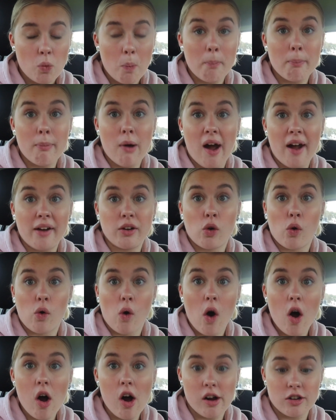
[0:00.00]
my
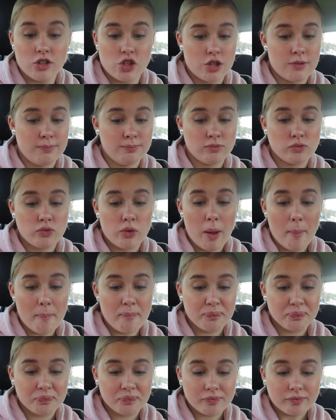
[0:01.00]
gosh.
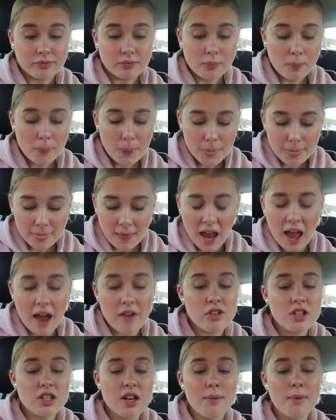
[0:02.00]

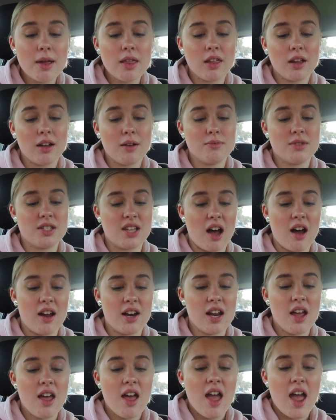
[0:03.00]
Every time I think I'm
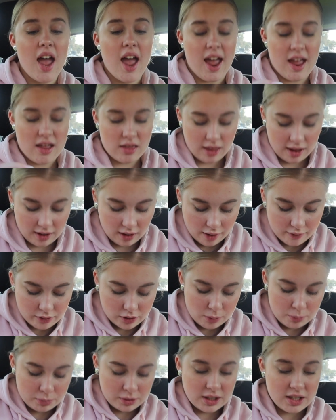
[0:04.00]
done and like I've
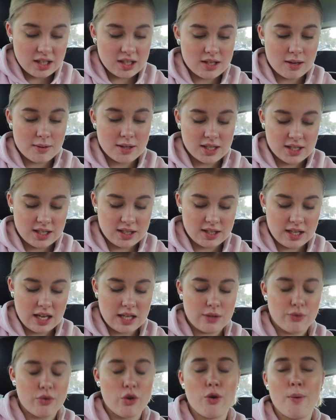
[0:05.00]
completed something
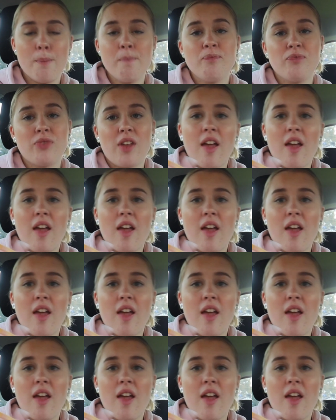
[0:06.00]
successful,